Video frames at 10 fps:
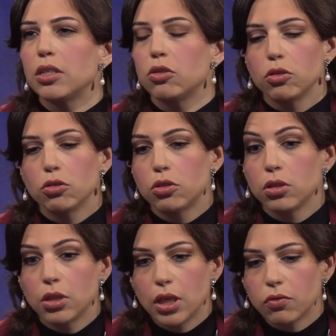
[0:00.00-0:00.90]

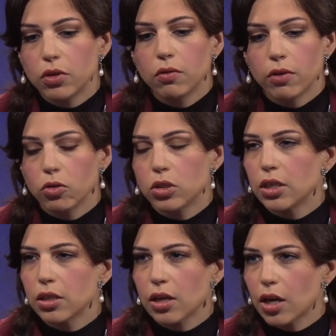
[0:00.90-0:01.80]
to give you a vote
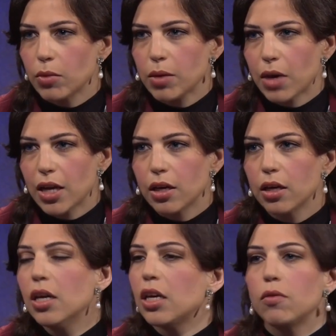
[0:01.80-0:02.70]
in a timely manner,
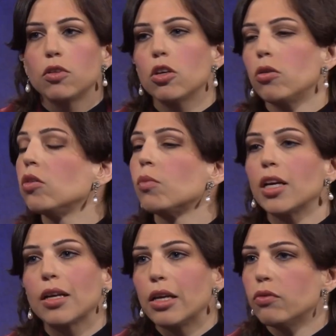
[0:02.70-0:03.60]
even though you
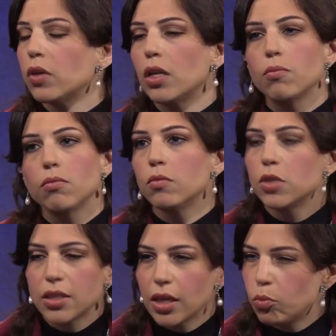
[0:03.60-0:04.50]
might live in
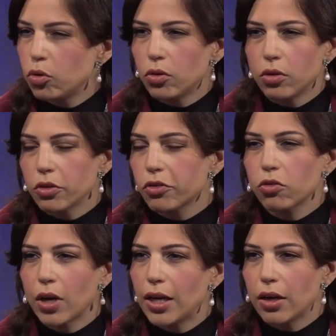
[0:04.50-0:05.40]
Singapore or
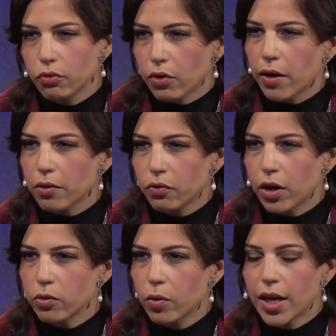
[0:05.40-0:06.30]
Australia,
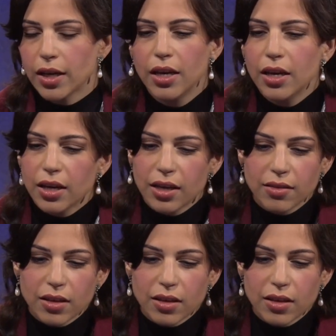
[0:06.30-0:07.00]
far away, is